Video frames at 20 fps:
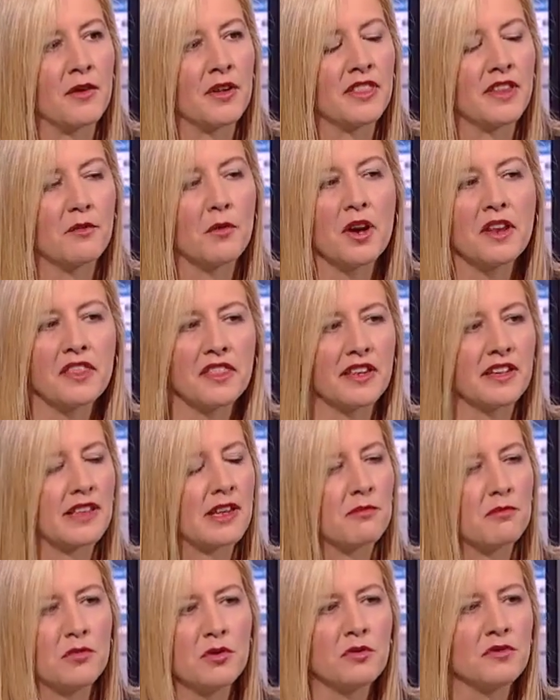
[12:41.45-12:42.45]
And the one thing
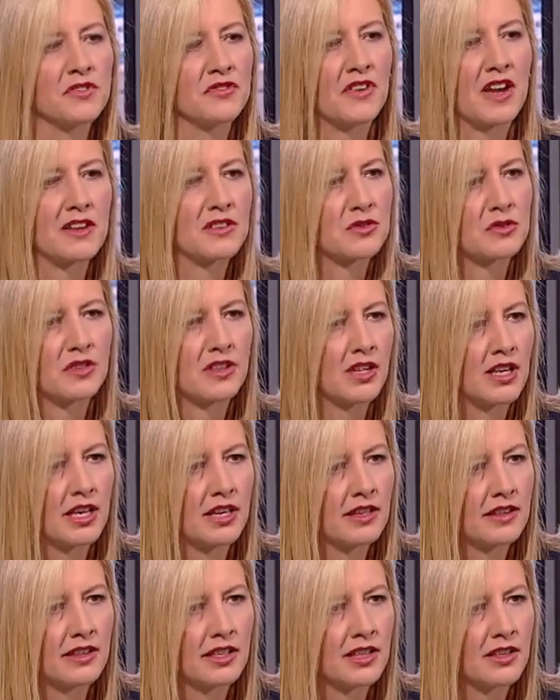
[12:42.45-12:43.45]
that moves faster than
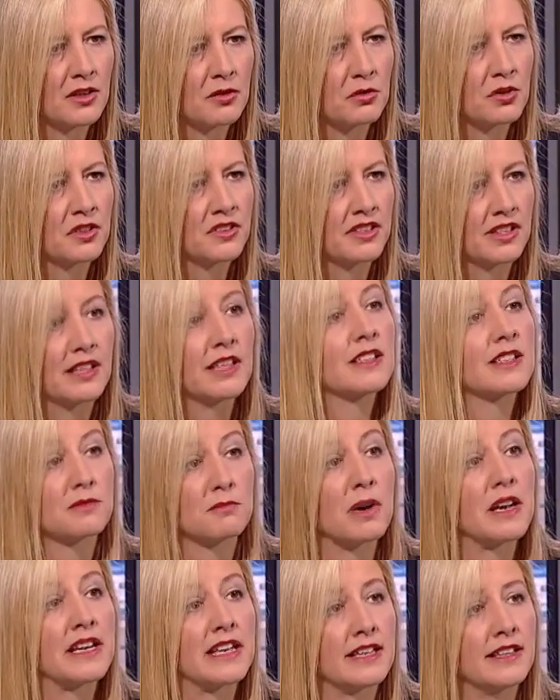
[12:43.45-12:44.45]
anything in the world today is
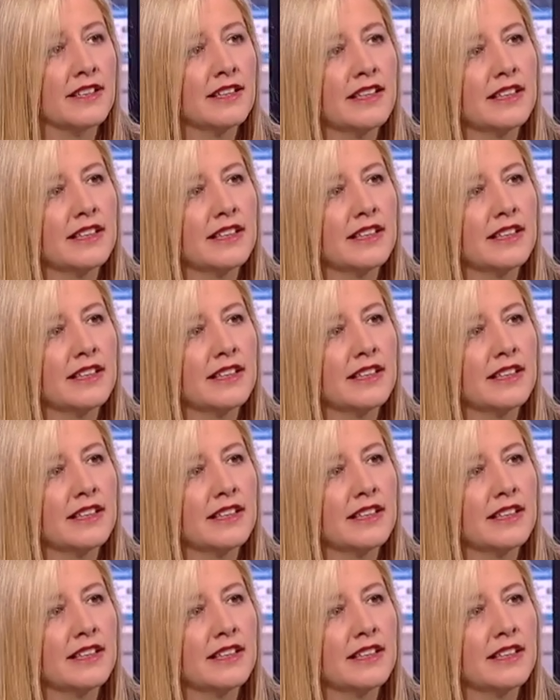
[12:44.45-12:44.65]
money.